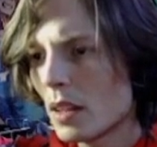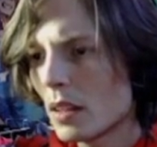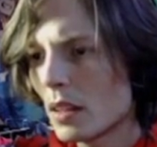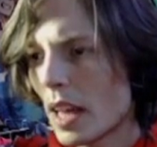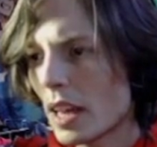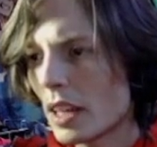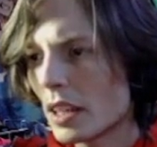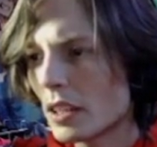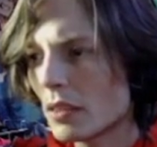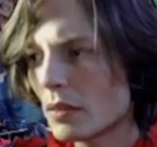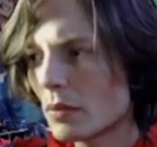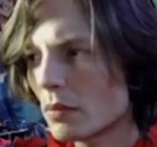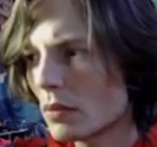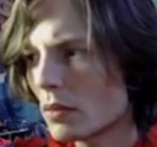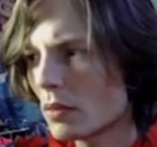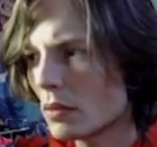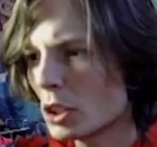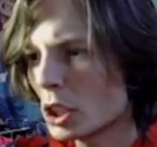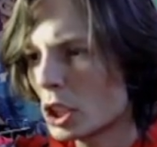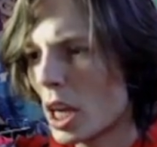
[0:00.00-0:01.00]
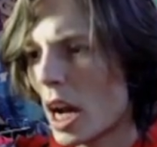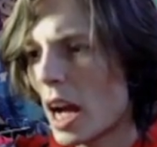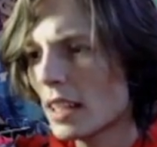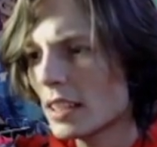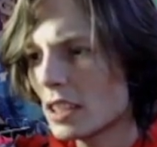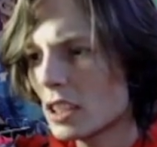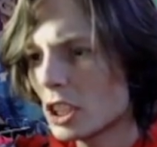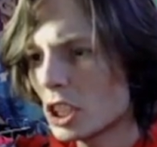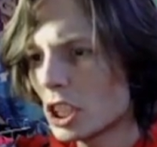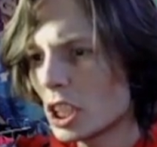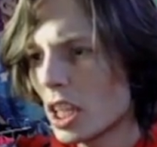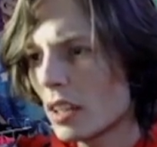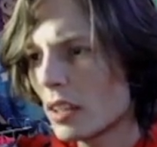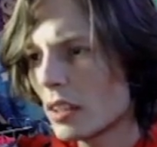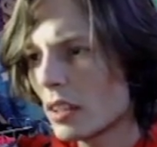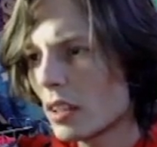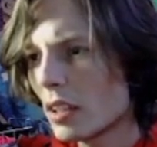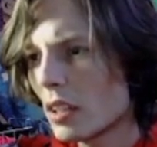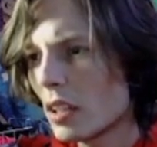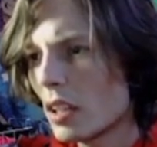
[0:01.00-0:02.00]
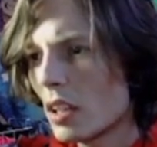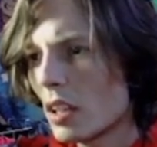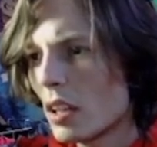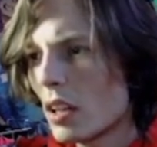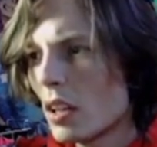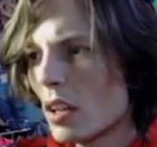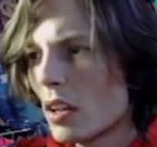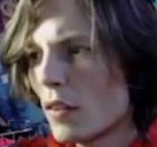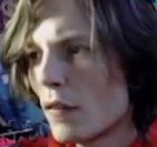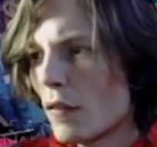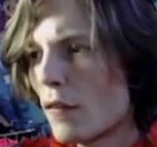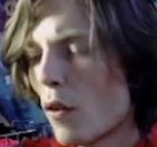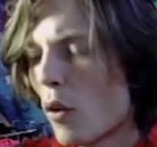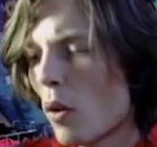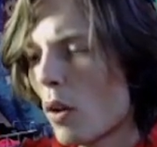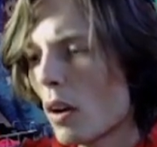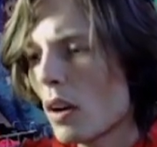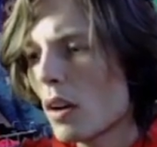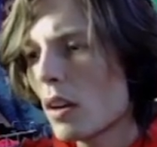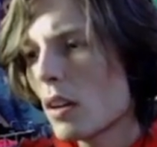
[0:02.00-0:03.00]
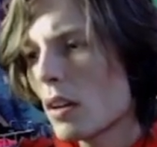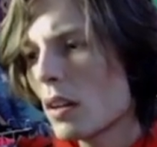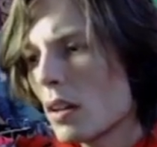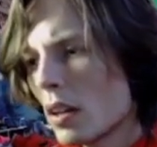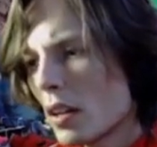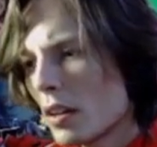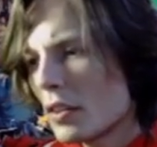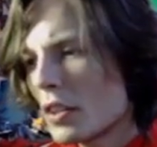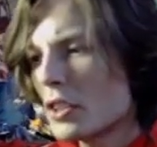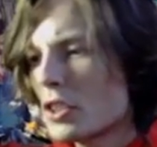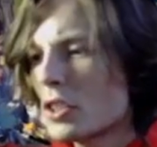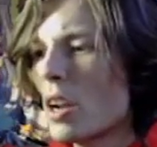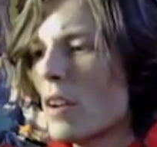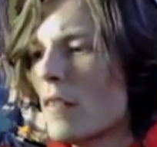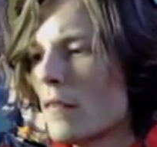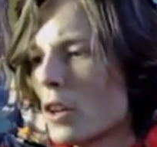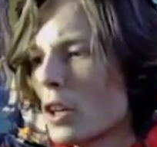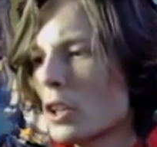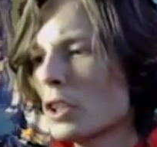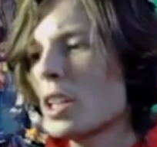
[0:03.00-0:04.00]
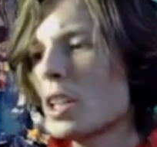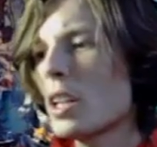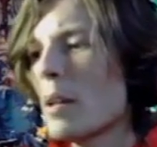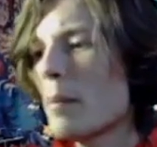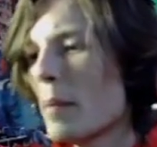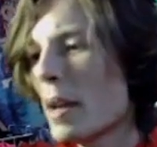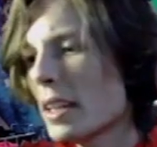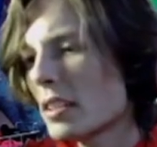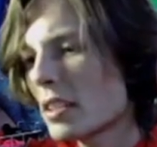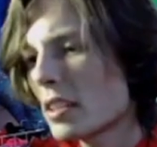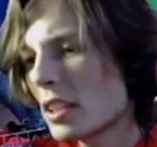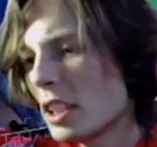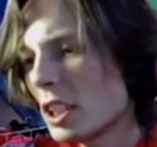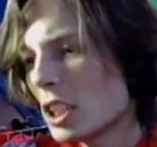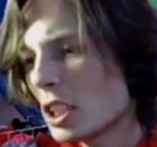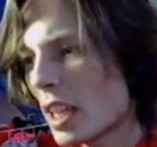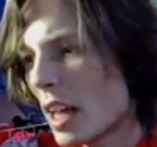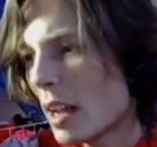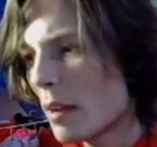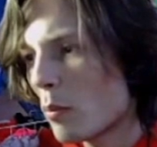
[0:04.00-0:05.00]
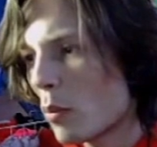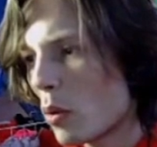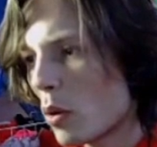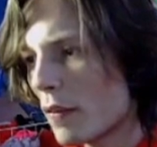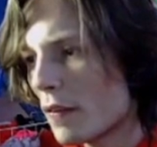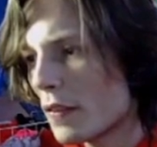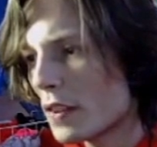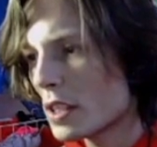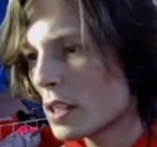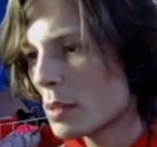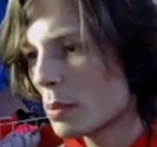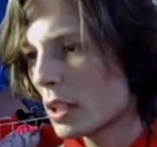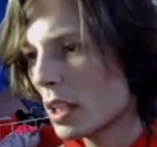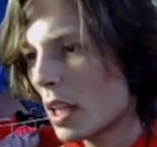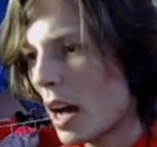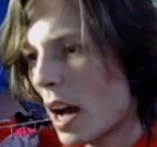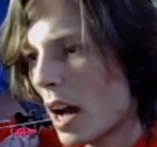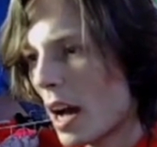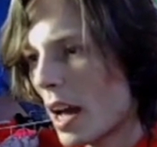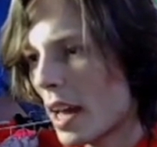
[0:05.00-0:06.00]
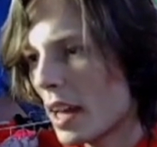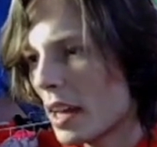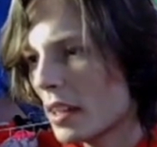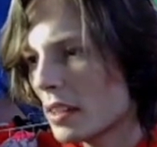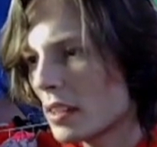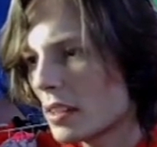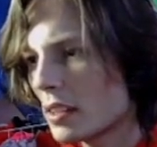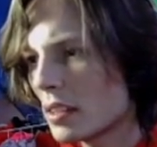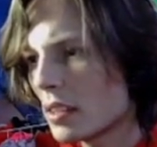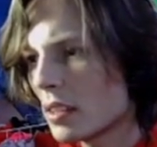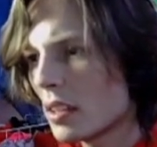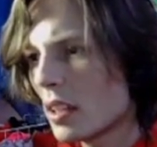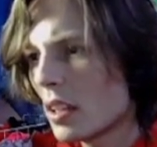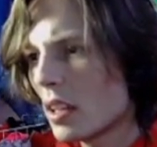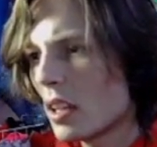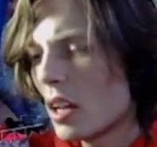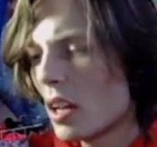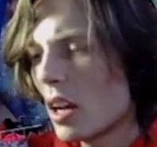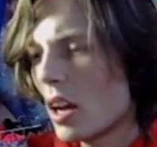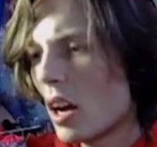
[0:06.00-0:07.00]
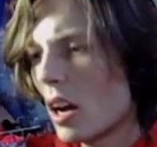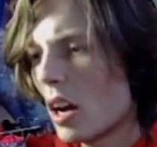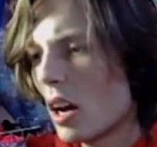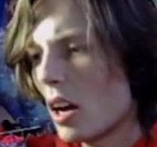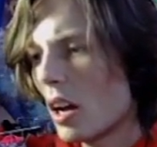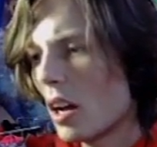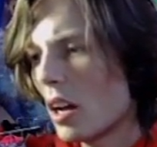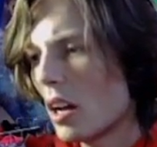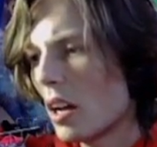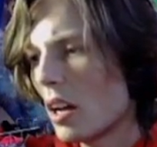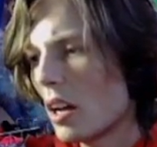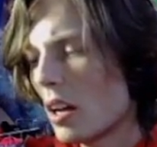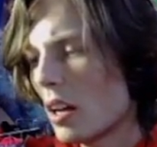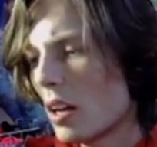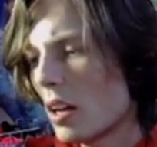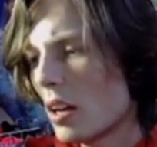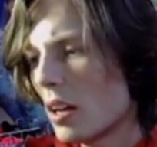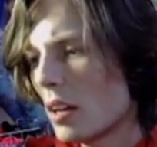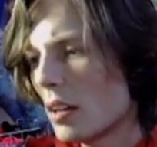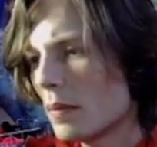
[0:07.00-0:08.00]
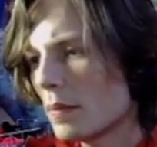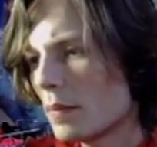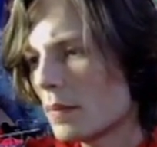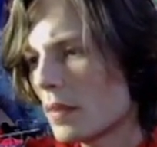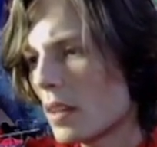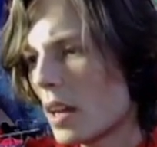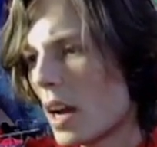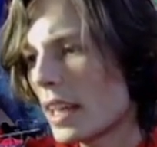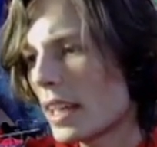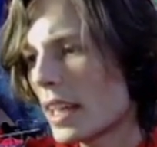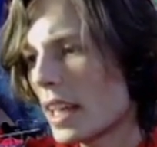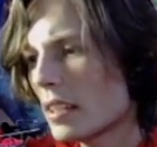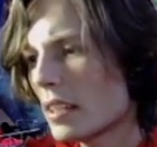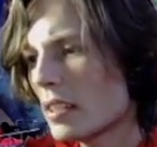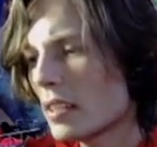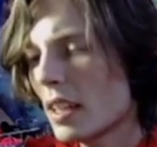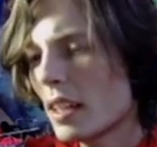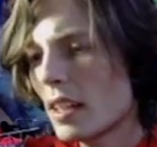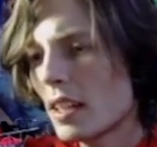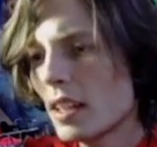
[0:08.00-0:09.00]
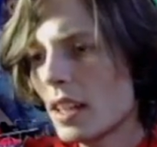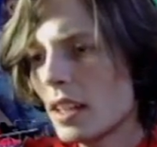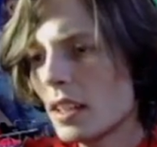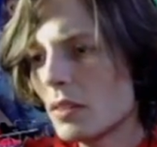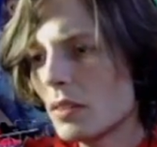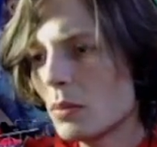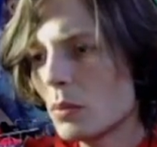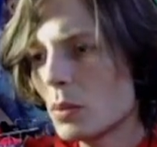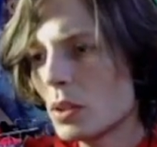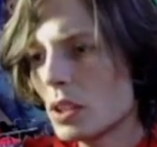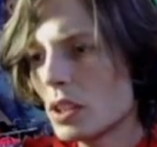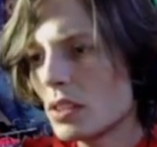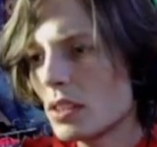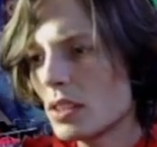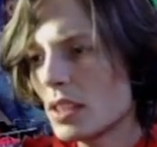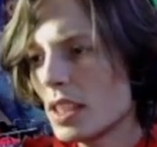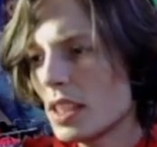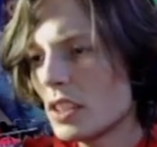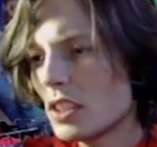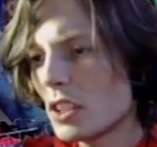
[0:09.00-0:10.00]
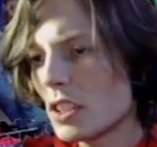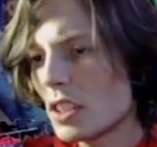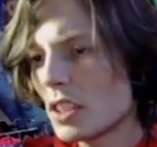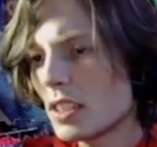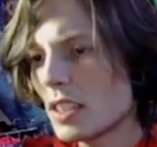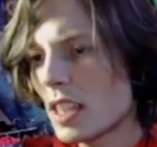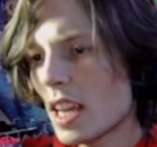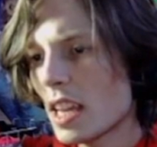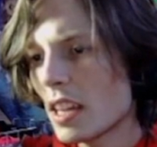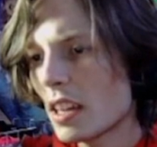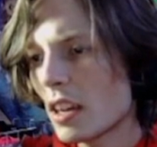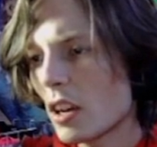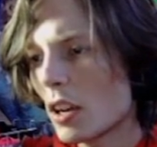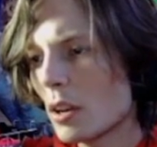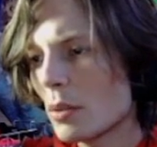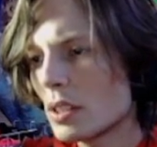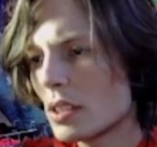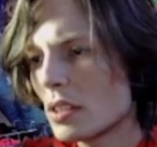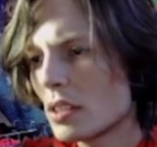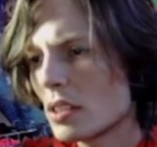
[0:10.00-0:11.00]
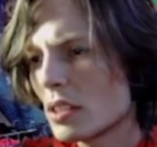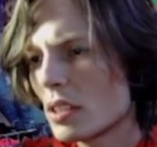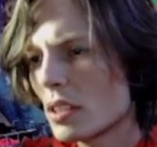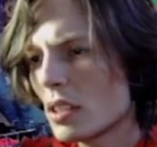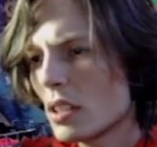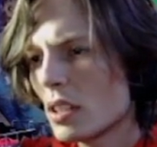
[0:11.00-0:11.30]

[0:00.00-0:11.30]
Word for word: like shots and shit. Yeah. For the stunt version, it basically just had more visible eyes uh, I guess it, it was easier to take, or it was,